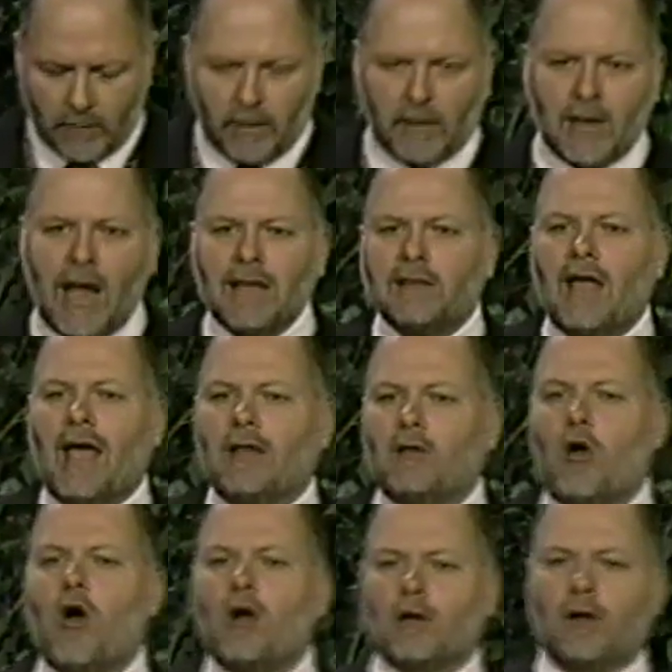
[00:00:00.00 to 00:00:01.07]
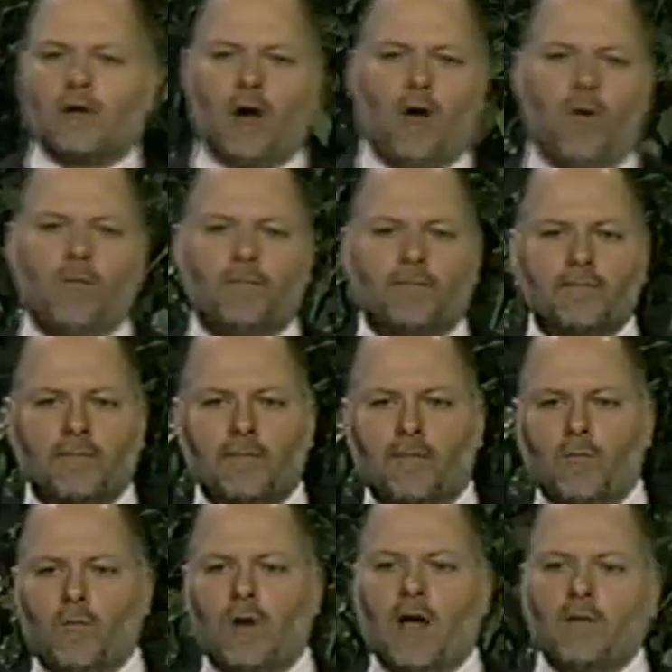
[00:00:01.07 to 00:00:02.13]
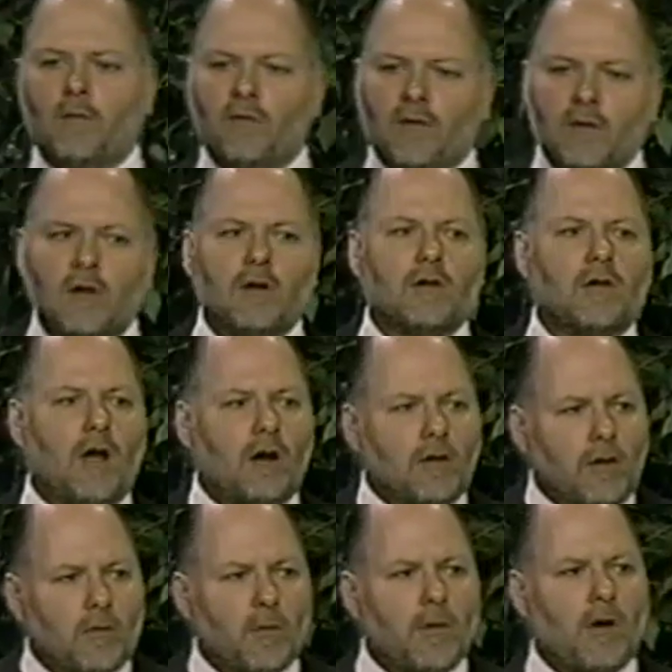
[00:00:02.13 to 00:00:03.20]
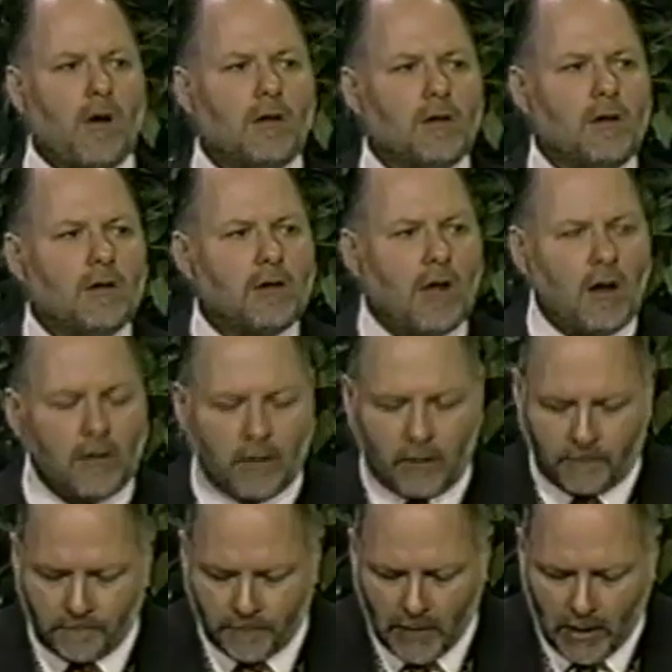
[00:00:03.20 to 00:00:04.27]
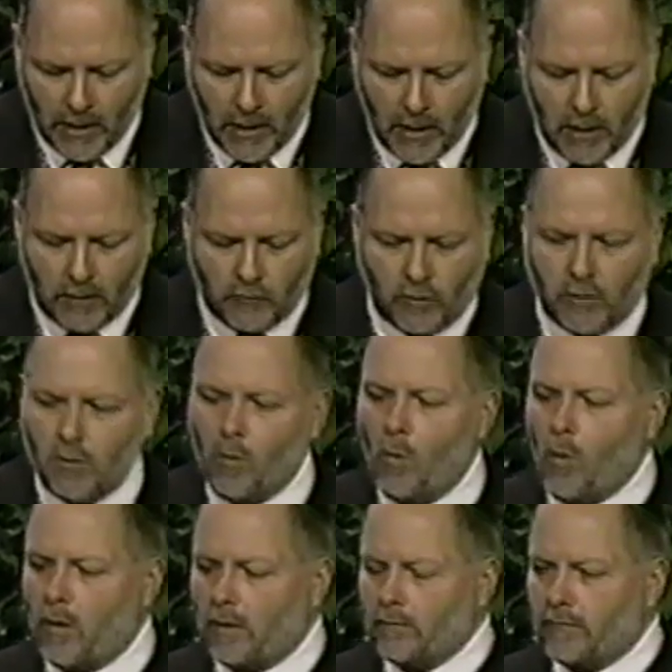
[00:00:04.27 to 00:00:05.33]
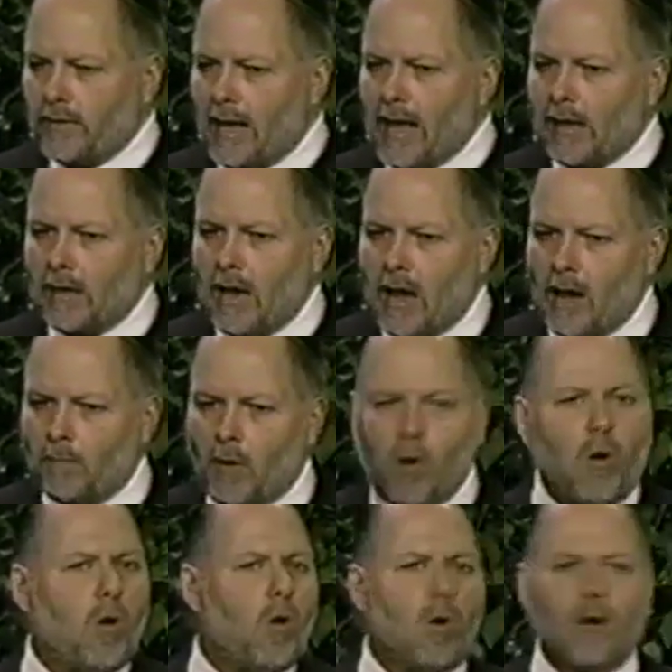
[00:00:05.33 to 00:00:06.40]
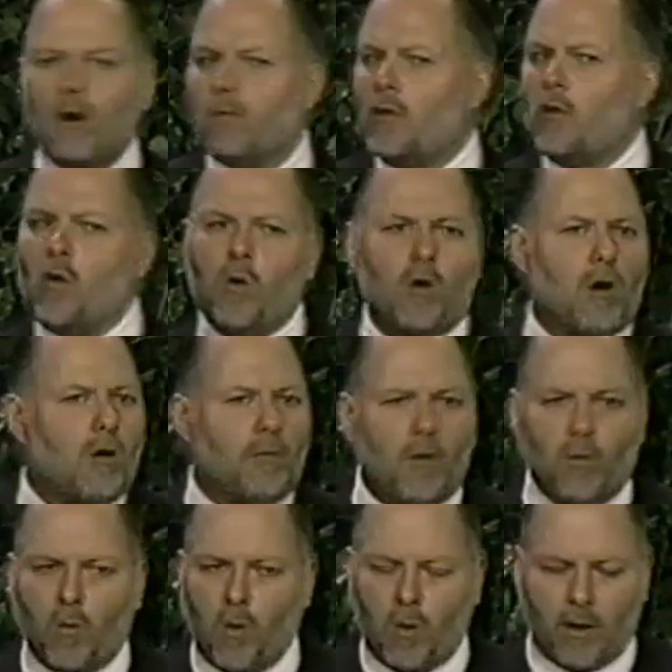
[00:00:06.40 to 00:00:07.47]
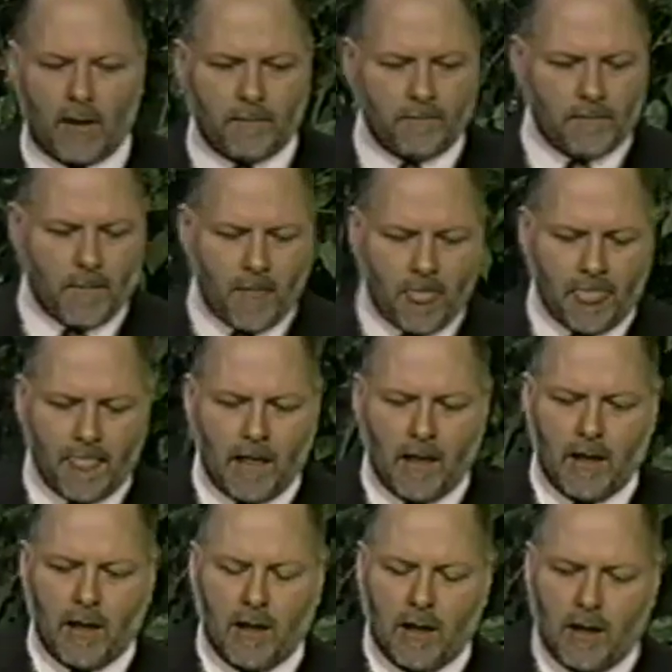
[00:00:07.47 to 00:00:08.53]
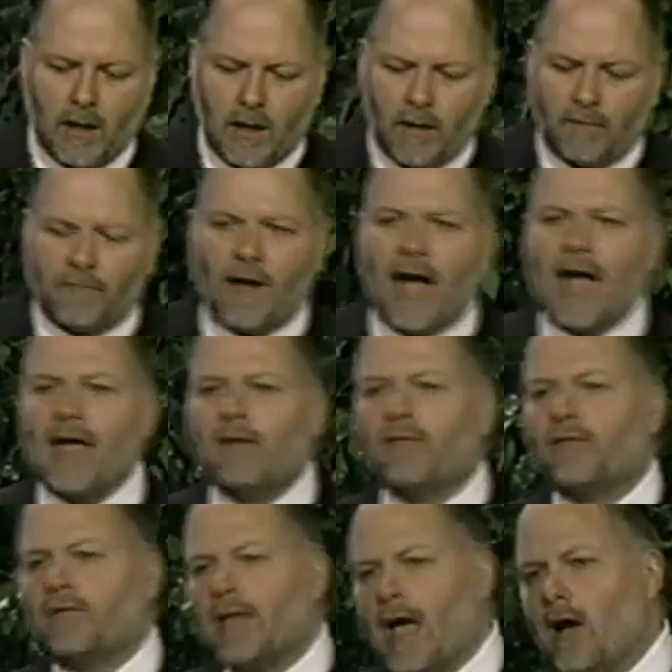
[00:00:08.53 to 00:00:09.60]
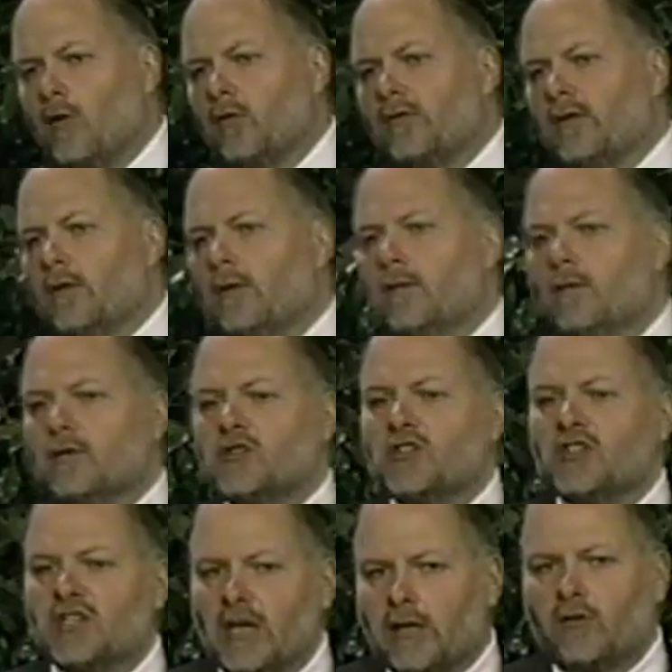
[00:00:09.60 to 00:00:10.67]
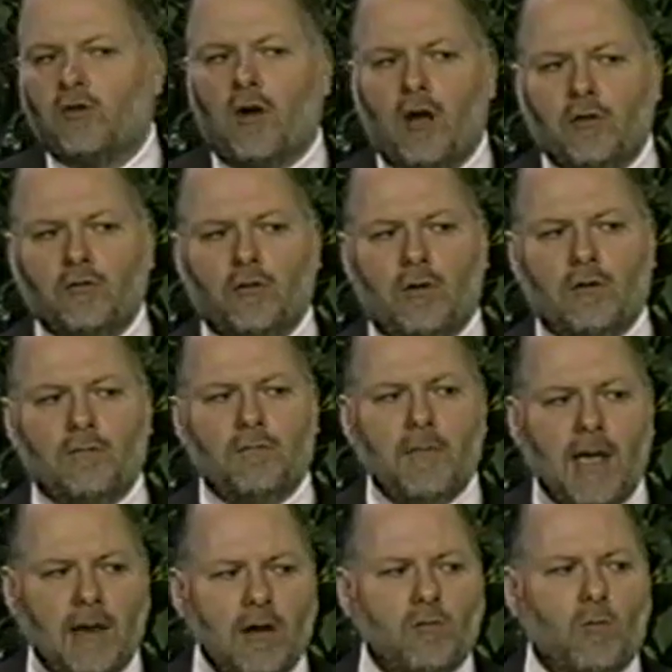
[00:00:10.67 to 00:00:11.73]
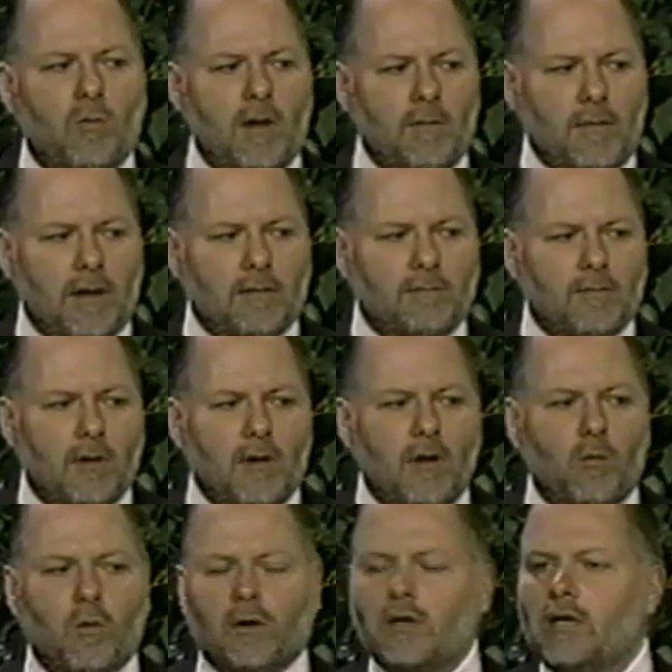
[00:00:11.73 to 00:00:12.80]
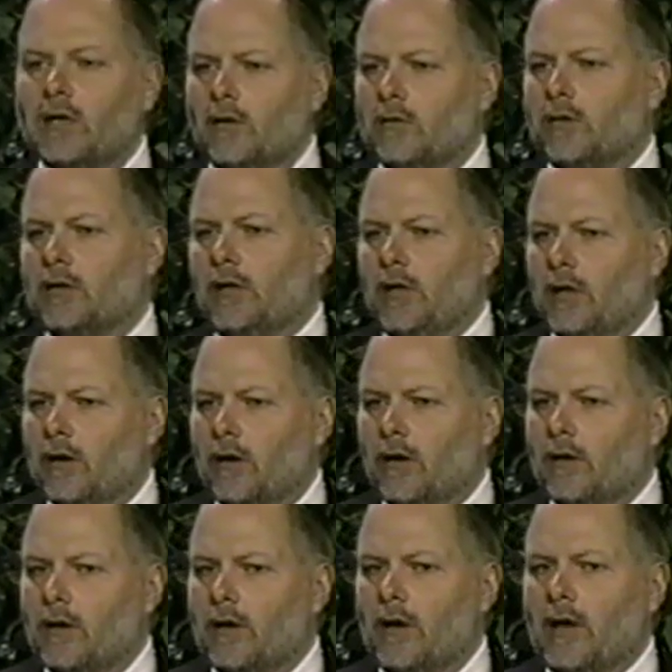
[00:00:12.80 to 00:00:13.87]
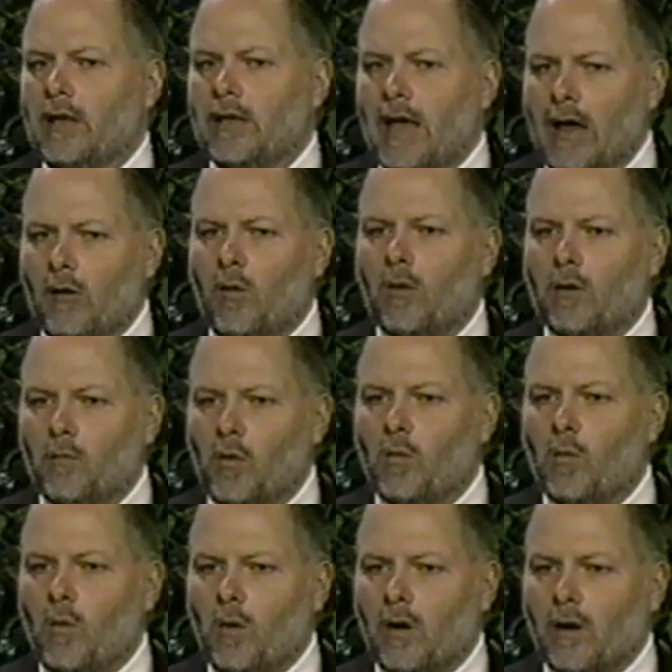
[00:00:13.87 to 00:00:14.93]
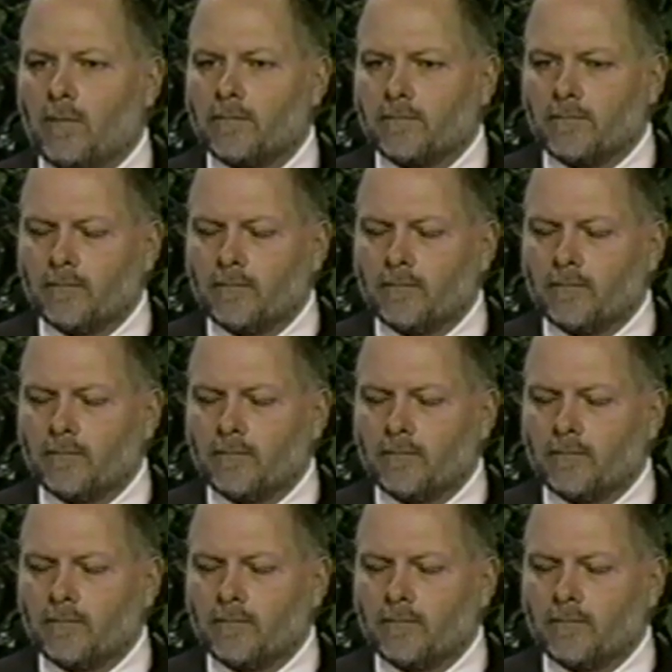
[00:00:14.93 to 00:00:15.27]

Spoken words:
that not that long ago, when I was a little younger, we were all a little younger, during the war in Vietnam, horrible, horrible war, 5,600 men and women were killed a year in that horrible war.